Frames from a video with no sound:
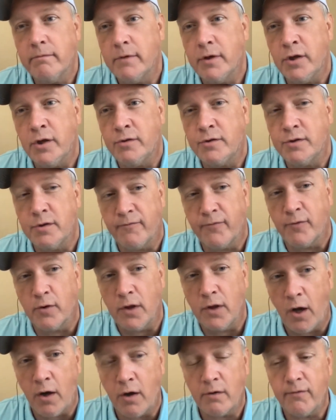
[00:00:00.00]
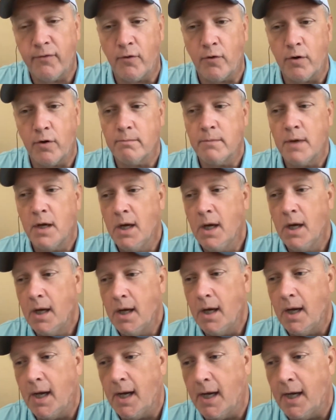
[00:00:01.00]
YouTube for long form,
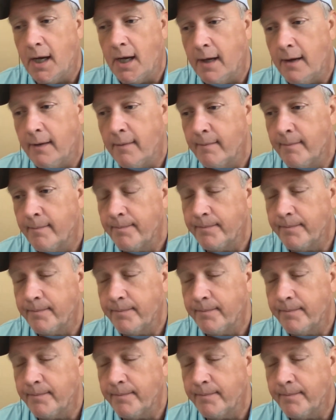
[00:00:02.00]
um,